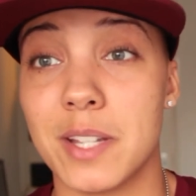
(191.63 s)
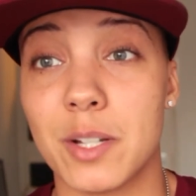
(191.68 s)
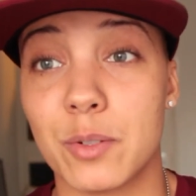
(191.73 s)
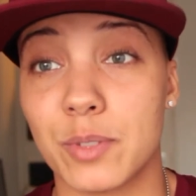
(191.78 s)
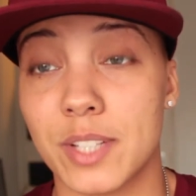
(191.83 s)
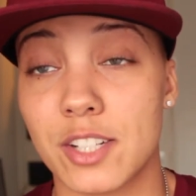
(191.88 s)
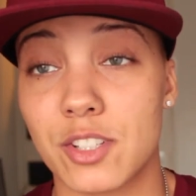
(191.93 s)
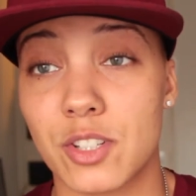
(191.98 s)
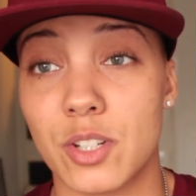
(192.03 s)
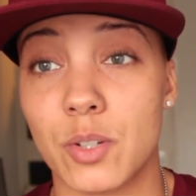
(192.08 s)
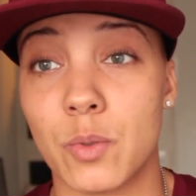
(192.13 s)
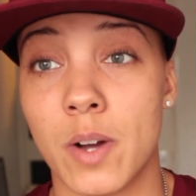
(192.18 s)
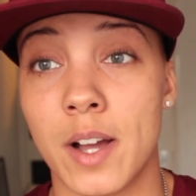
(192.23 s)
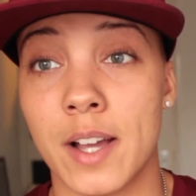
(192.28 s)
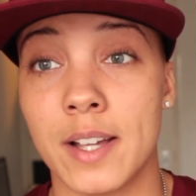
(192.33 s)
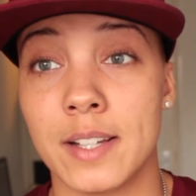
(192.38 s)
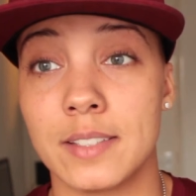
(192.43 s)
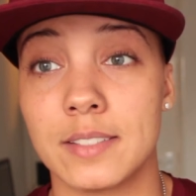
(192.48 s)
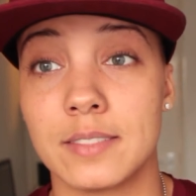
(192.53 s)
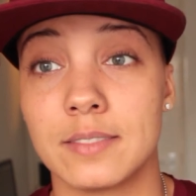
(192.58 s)
It was actually
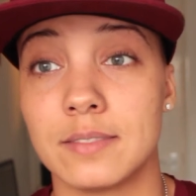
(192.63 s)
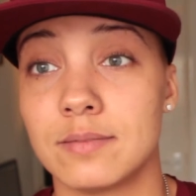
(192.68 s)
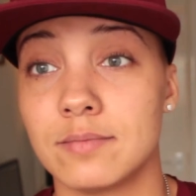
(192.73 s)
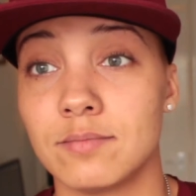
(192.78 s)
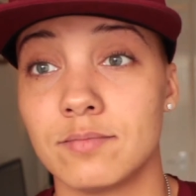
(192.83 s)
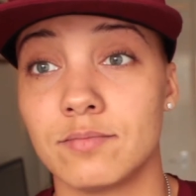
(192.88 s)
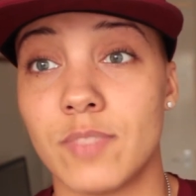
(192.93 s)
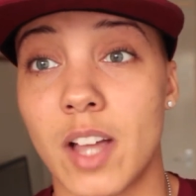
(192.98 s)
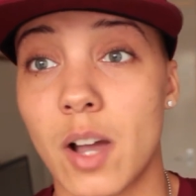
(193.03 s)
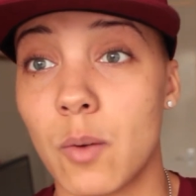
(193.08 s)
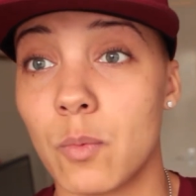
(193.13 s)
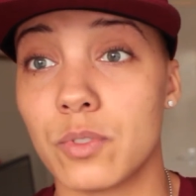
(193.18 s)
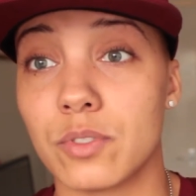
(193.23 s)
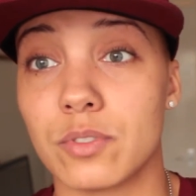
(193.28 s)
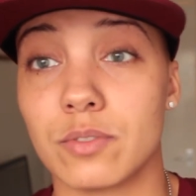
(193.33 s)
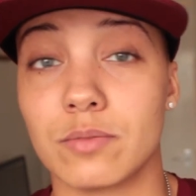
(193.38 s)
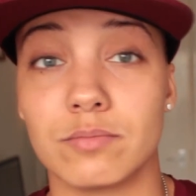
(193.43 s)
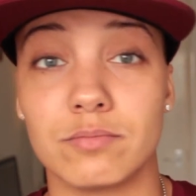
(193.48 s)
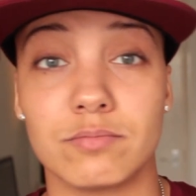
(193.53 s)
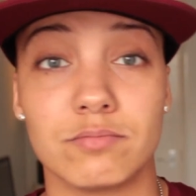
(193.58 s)

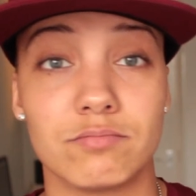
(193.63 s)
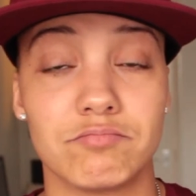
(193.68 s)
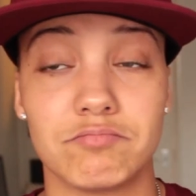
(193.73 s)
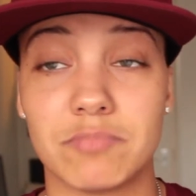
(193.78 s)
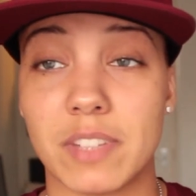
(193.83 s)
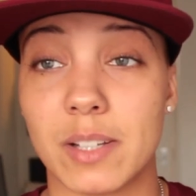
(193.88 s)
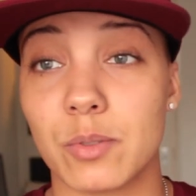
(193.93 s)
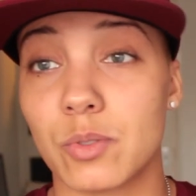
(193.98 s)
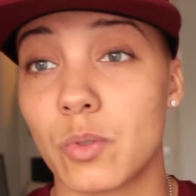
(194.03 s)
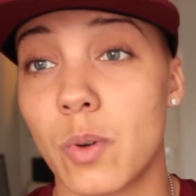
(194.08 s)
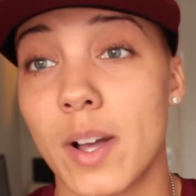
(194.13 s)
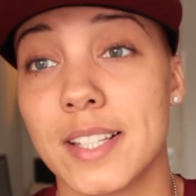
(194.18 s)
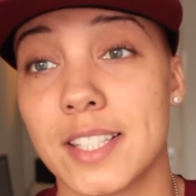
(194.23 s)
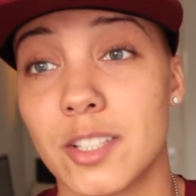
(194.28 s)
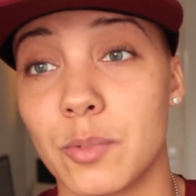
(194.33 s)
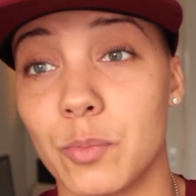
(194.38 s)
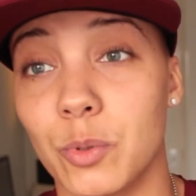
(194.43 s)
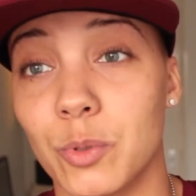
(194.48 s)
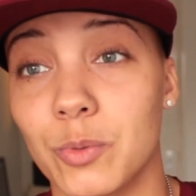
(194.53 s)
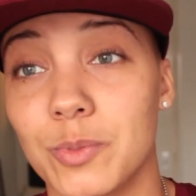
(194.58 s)
it was quite
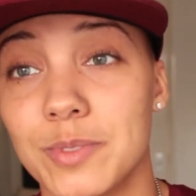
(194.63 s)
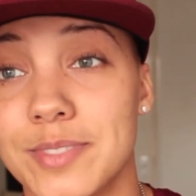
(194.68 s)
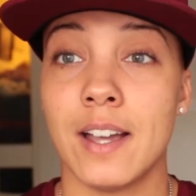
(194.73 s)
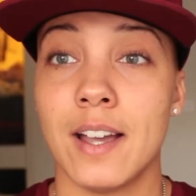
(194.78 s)
simple.